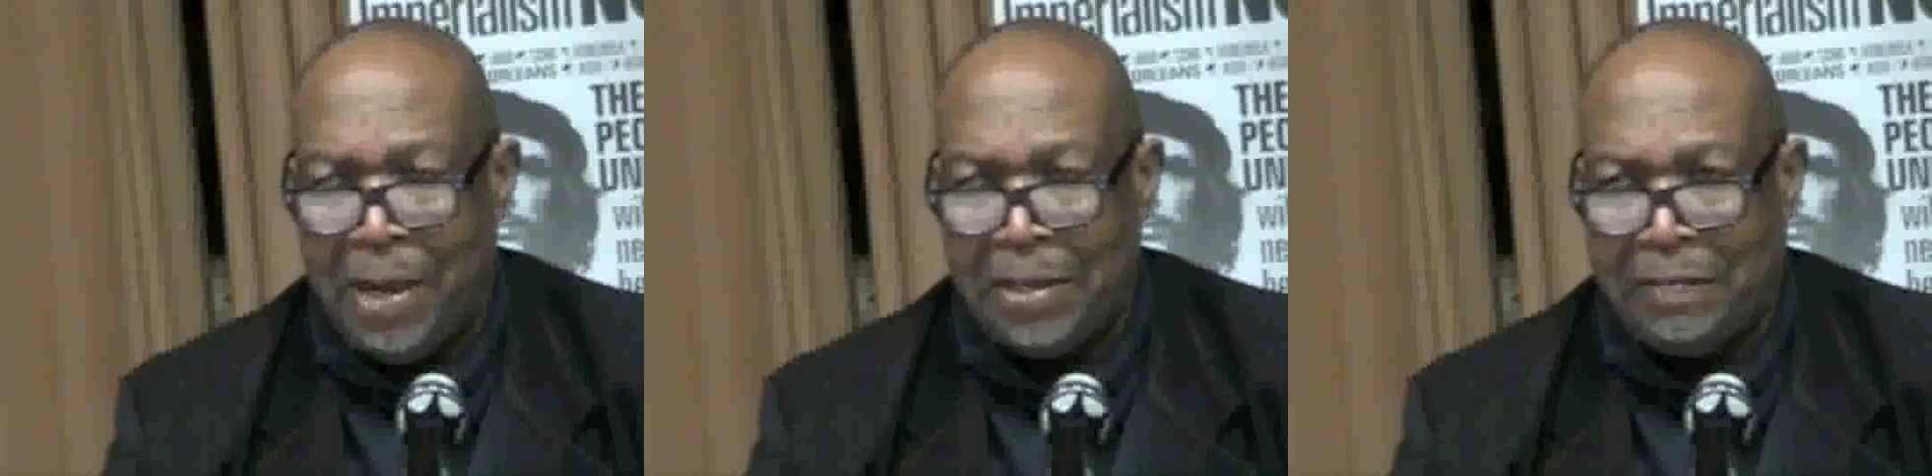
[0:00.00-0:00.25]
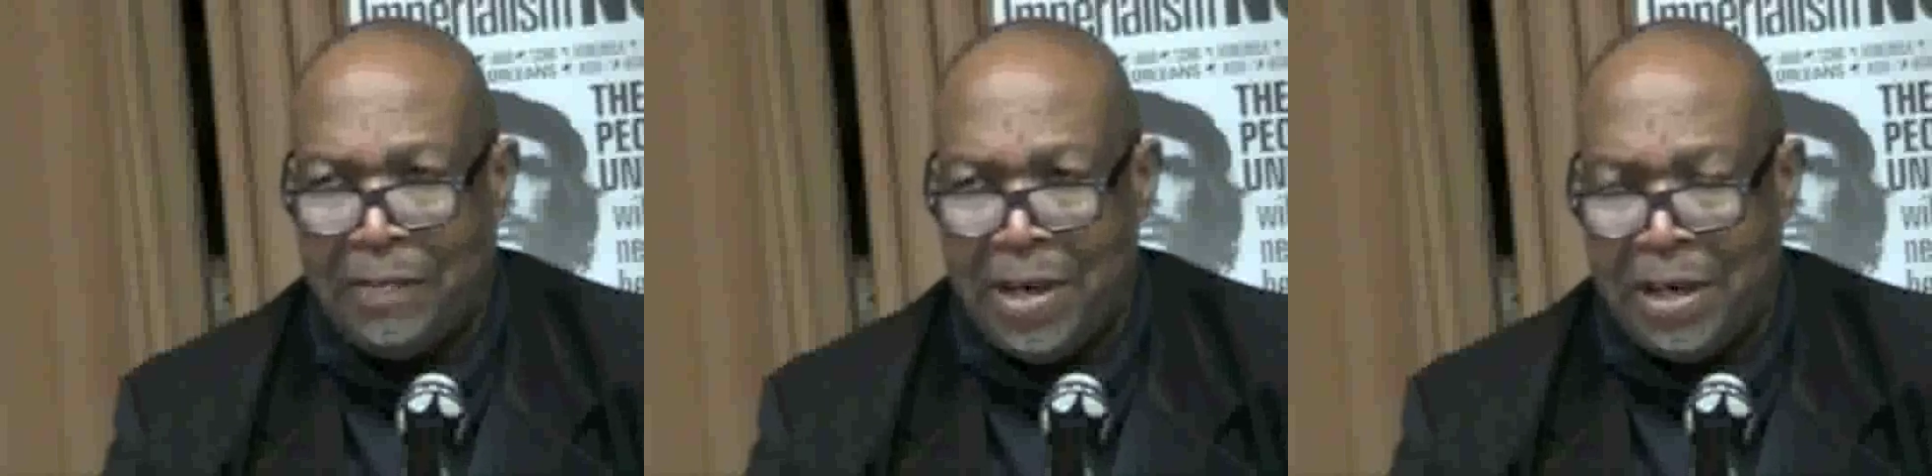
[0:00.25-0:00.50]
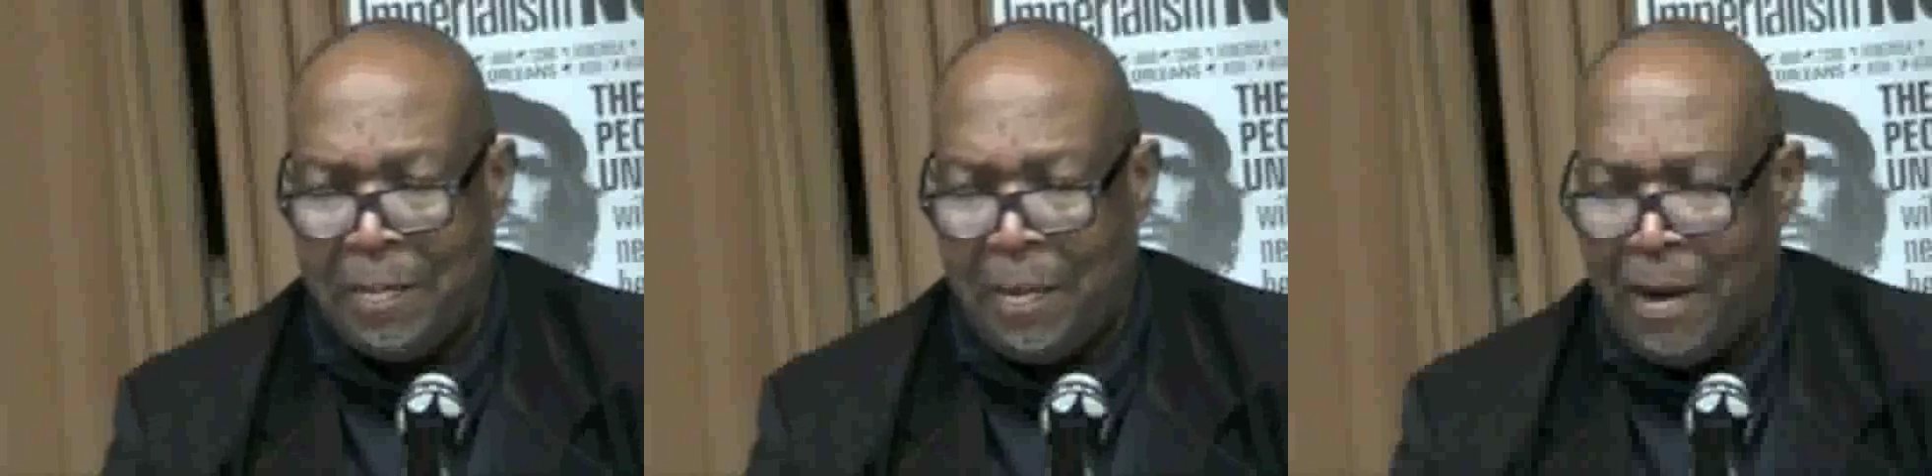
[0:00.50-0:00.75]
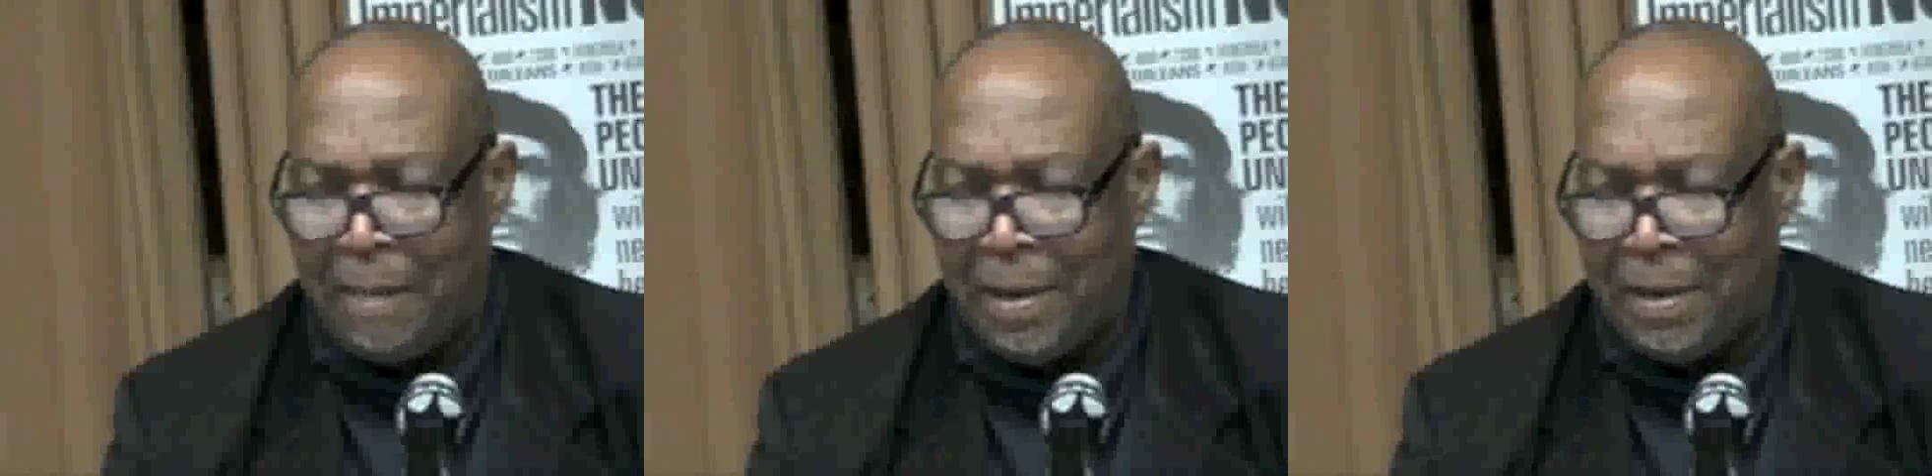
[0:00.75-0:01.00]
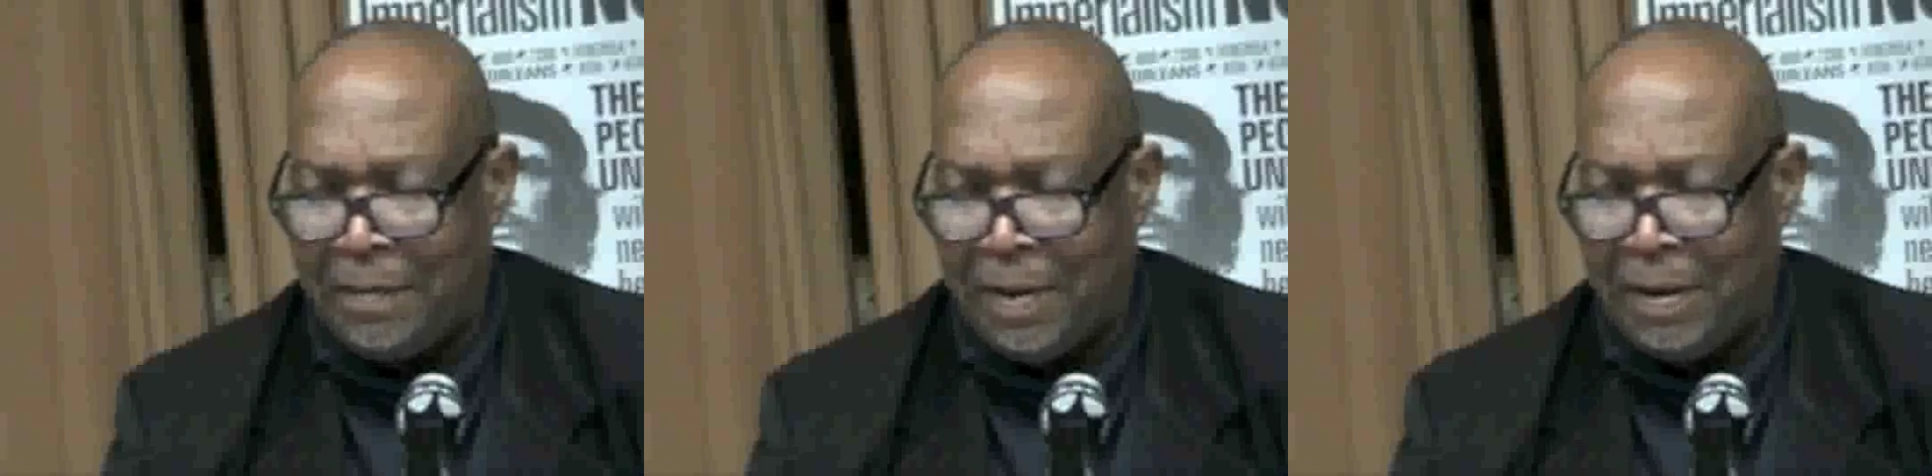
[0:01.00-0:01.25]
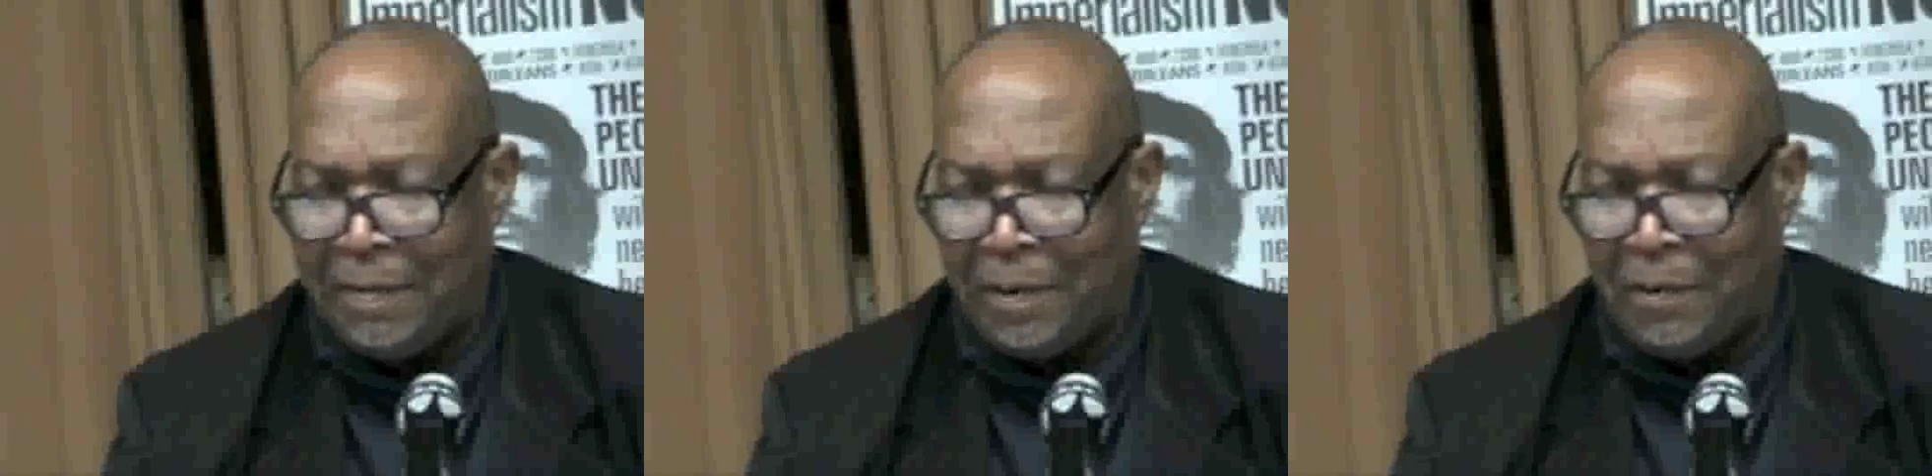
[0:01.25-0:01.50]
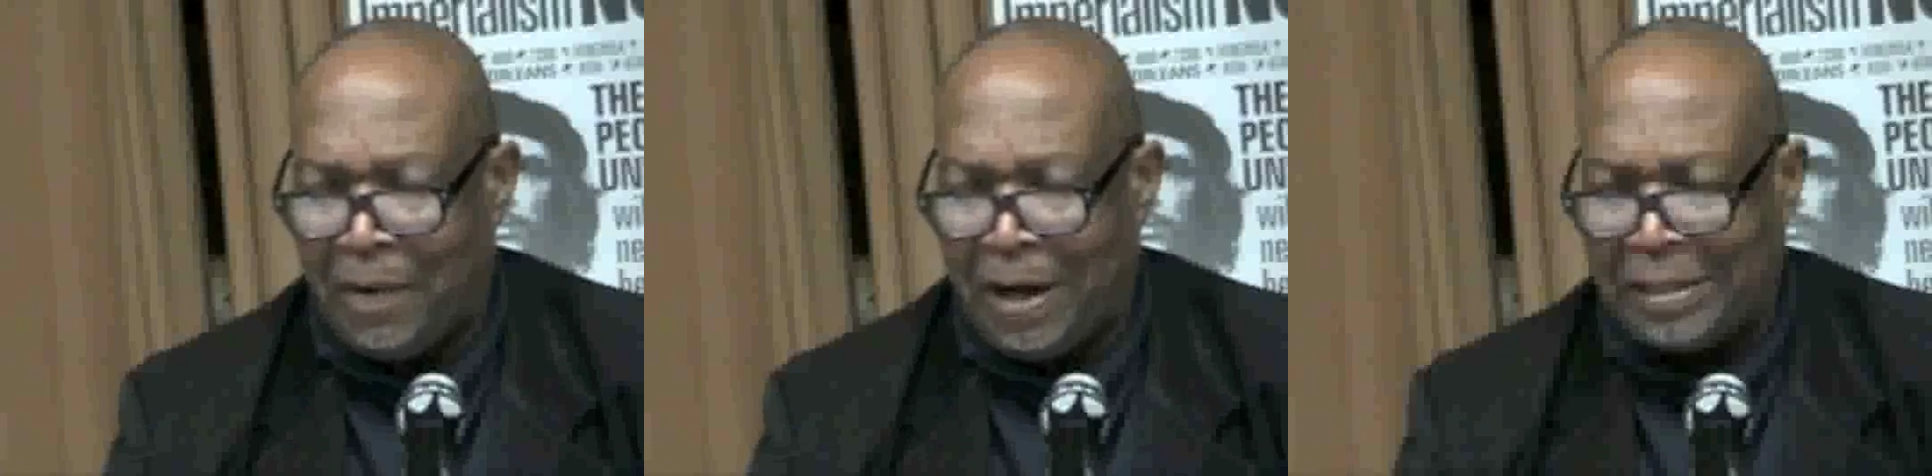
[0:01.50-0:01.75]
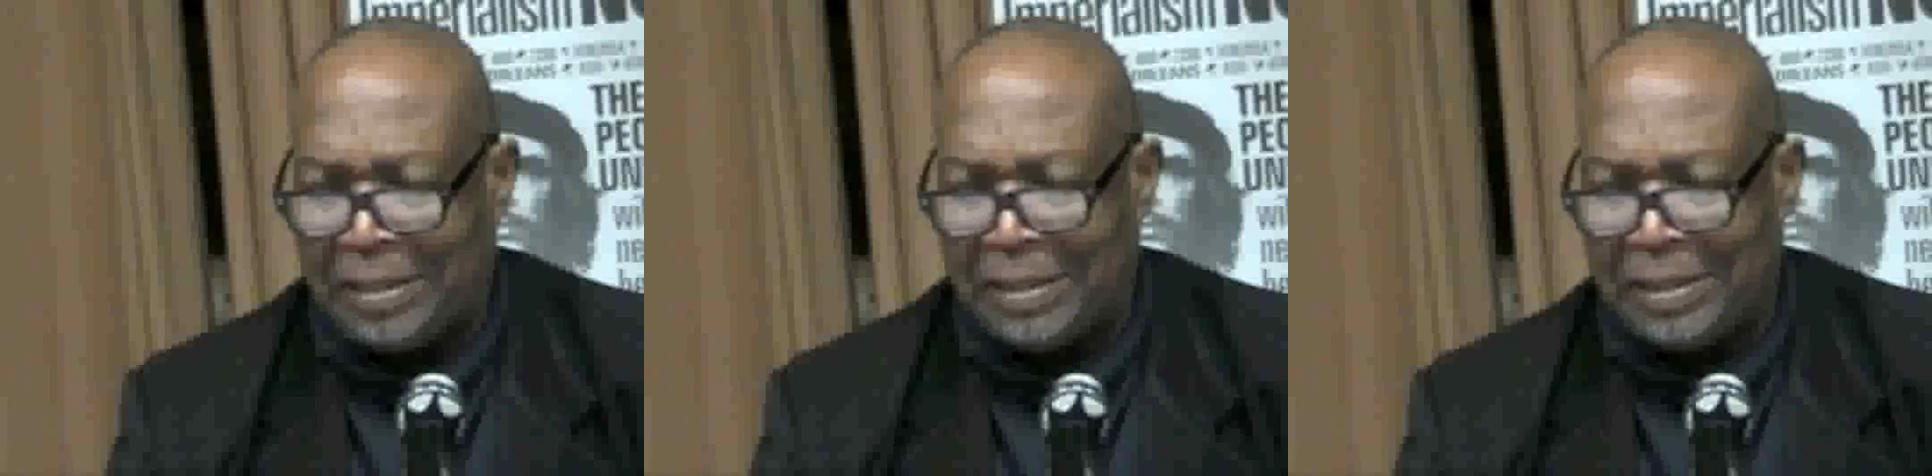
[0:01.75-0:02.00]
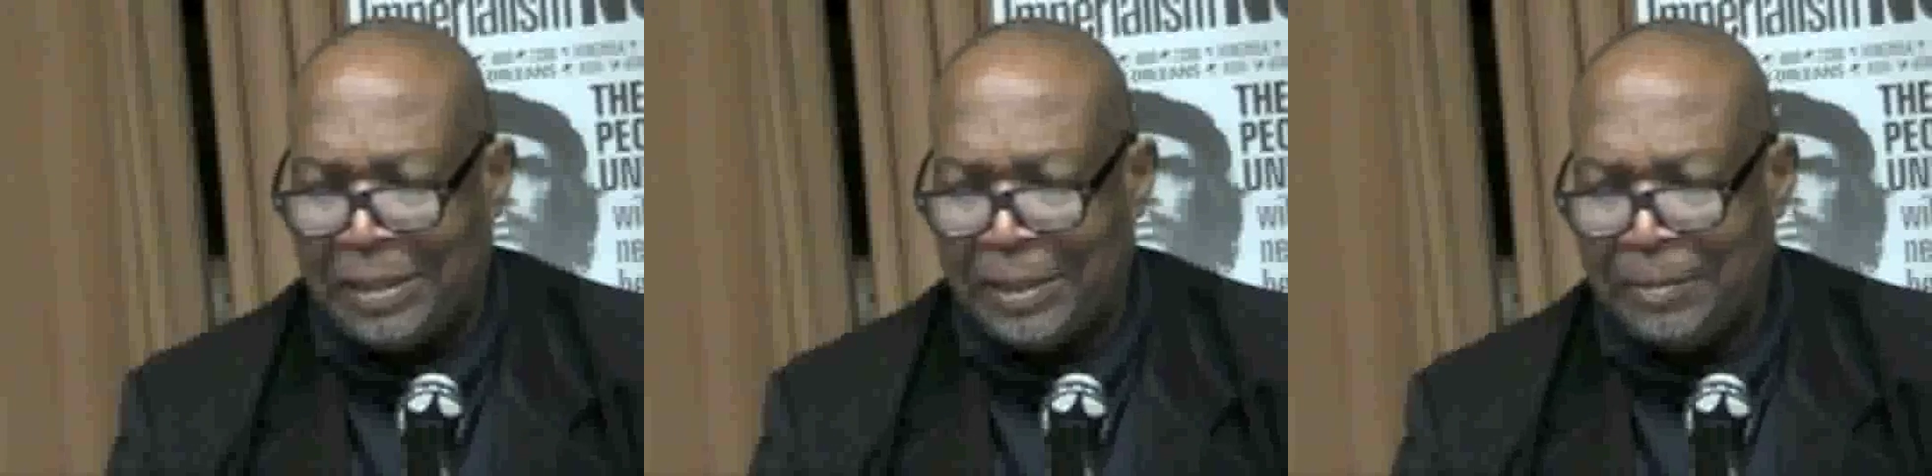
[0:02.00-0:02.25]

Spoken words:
Pennsylvania Department of Corrections.